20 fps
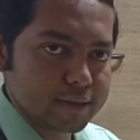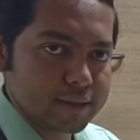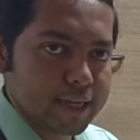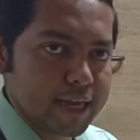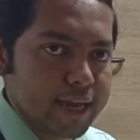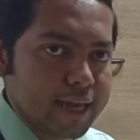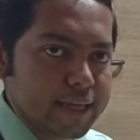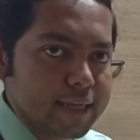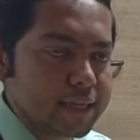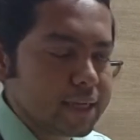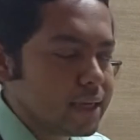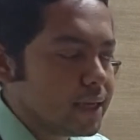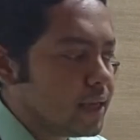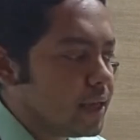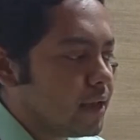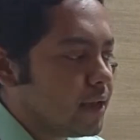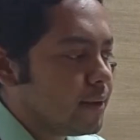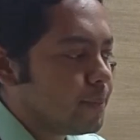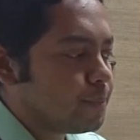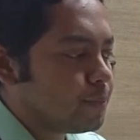thigh,
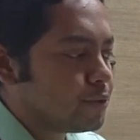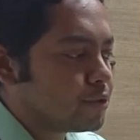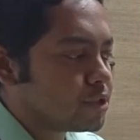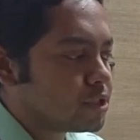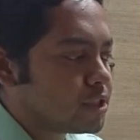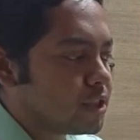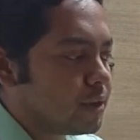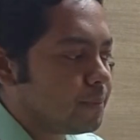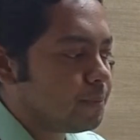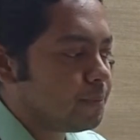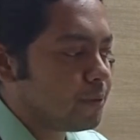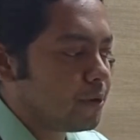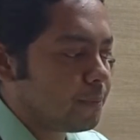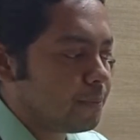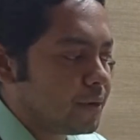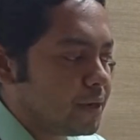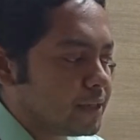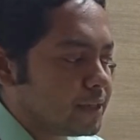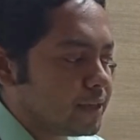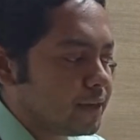push the
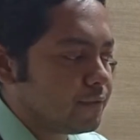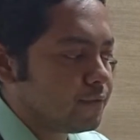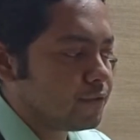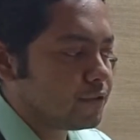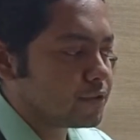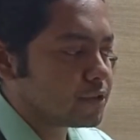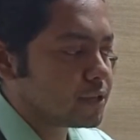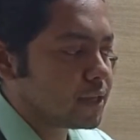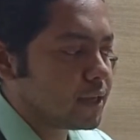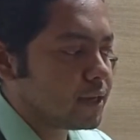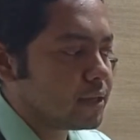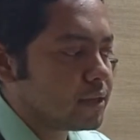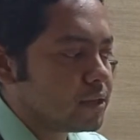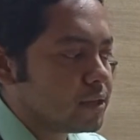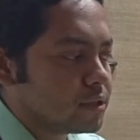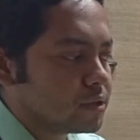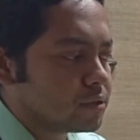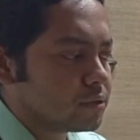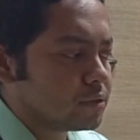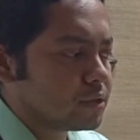popliteal fossa
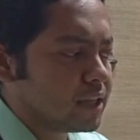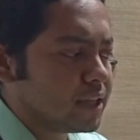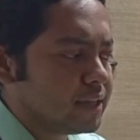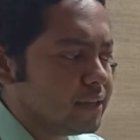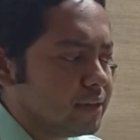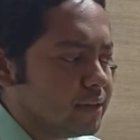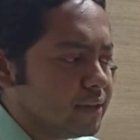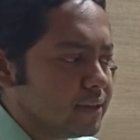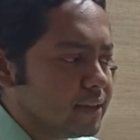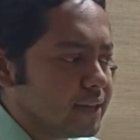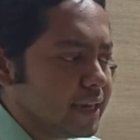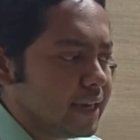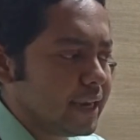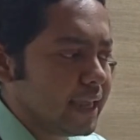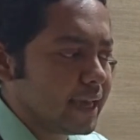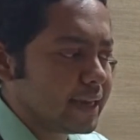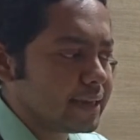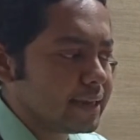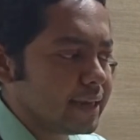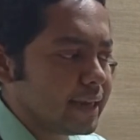so that the
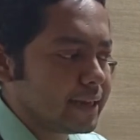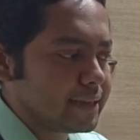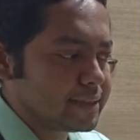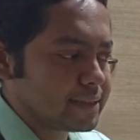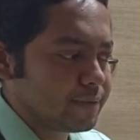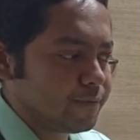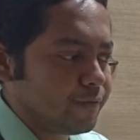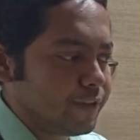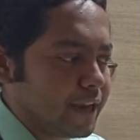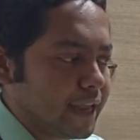leg gets